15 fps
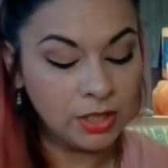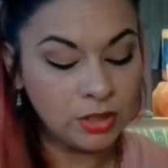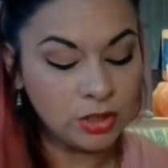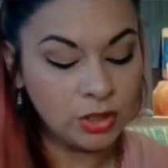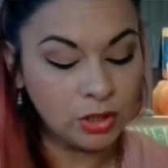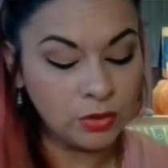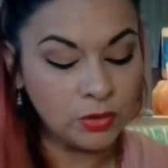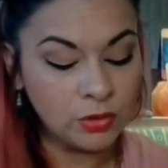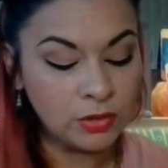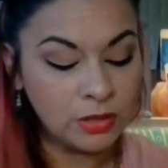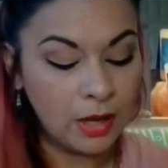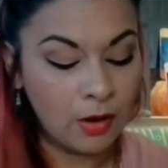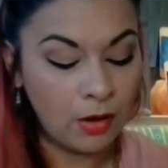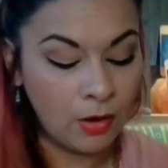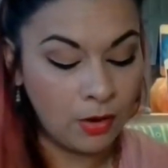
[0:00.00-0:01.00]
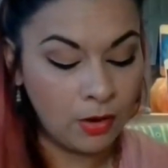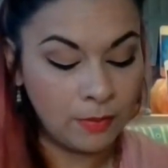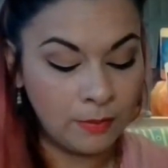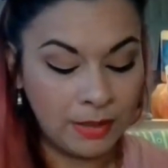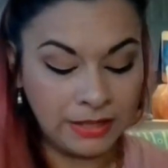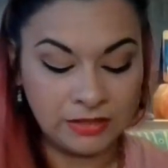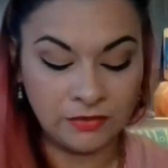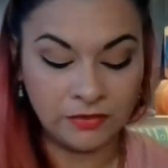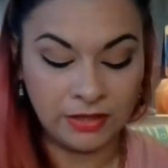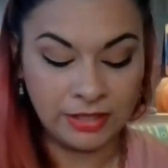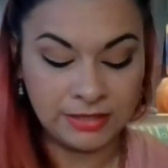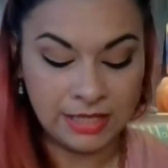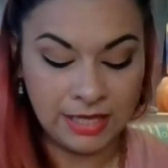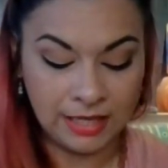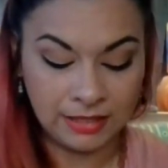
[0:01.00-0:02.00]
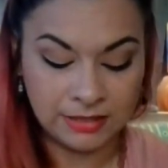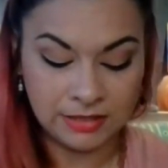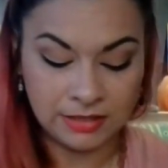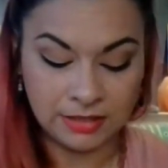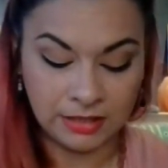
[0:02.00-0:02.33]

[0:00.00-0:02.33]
to use all my divine talents